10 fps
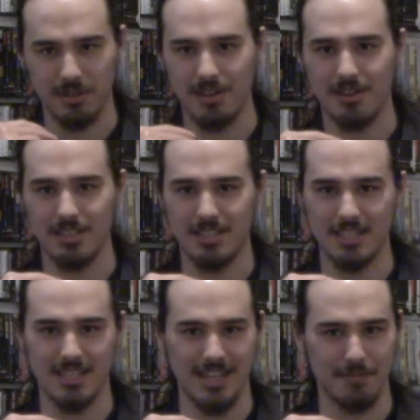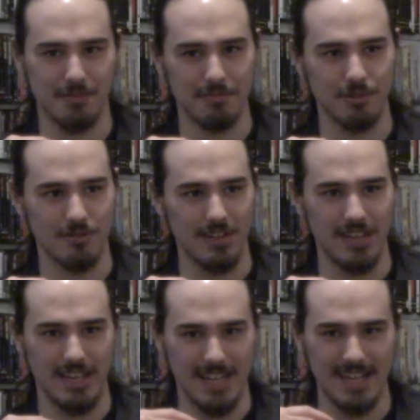hard. It's a Deadpool
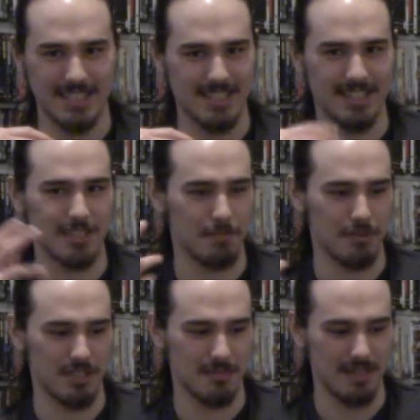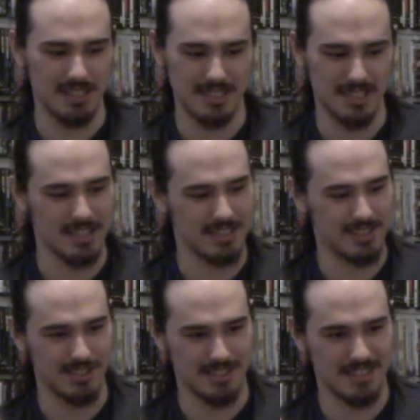movie. It's not supposed to make sense,
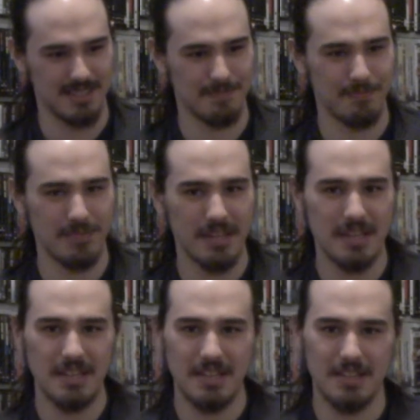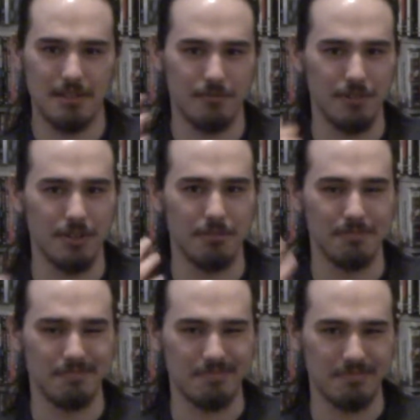just the
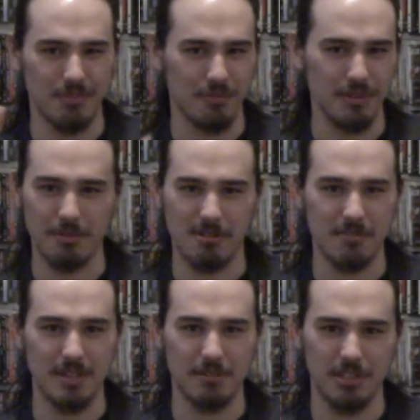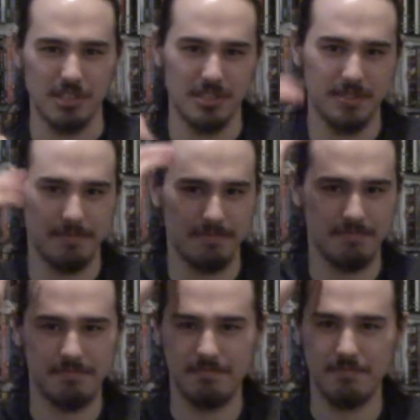film reviewer in me would just...
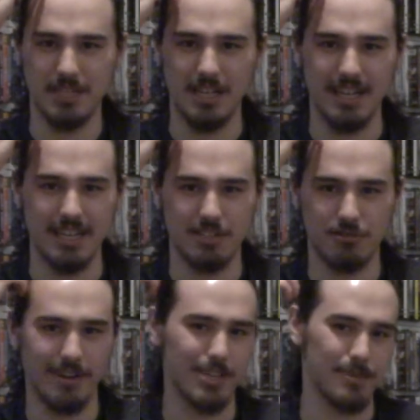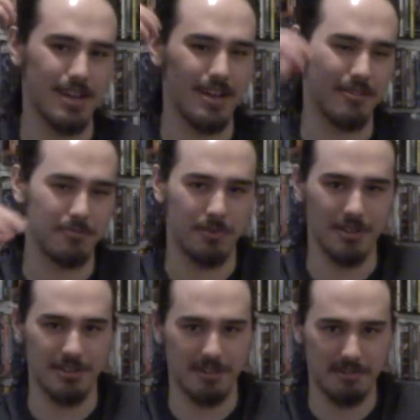I scratch my head and
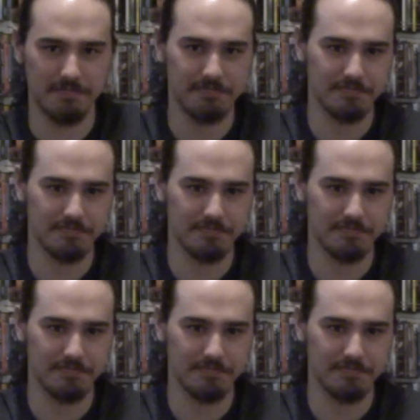wonder.